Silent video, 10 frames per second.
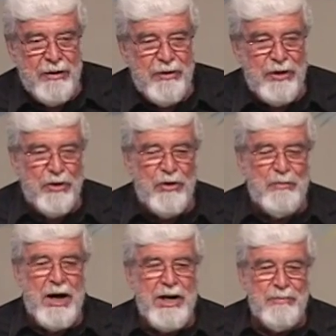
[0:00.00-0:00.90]
in your own
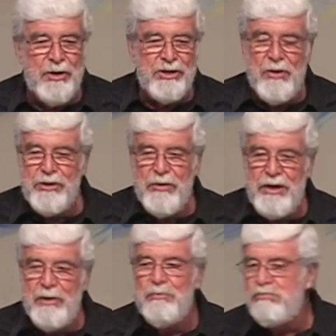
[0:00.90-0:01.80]
mind to put so-and-so
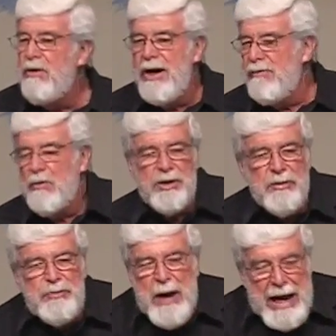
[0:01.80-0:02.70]
did whatever it was? That
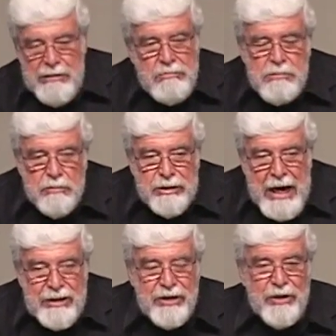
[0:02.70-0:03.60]
was bad. That was
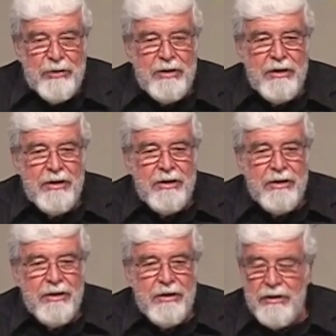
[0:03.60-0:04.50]
nasty to you.
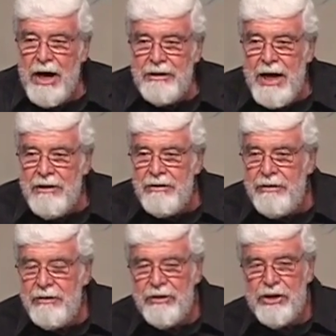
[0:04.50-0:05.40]
Got that?
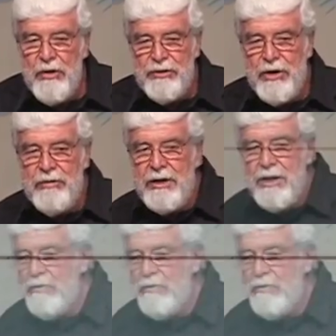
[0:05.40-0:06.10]
So-and-so did